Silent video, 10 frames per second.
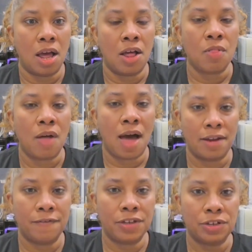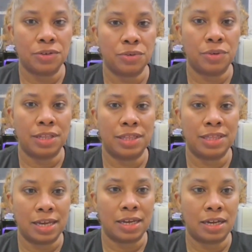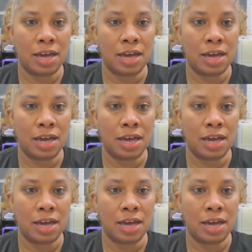A lot of you think